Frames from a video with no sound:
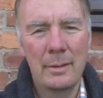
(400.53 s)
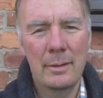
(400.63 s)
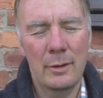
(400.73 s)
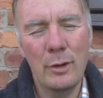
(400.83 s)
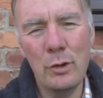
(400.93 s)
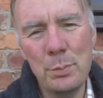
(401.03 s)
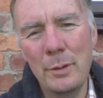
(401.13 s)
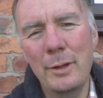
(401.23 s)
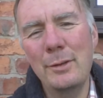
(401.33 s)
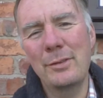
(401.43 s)
The gospel
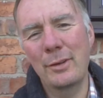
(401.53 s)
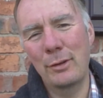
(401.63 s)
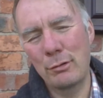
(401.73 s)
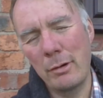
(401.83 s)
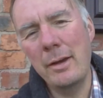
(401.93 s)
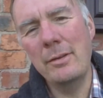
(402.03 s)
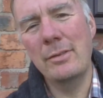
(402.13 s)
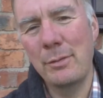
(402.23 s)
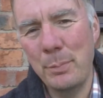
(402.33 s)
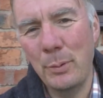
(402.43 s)
is that grace
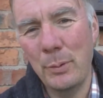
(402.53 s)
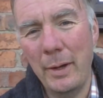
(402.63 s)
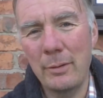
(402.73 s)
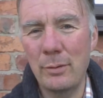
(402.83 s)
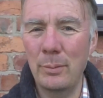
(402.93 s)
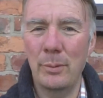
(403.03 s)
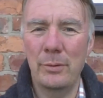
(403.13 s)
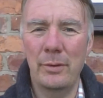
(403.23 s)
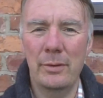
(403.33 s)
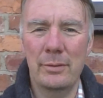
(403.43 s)
is poured out
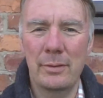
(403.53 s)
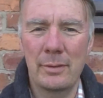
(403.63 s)
towards us.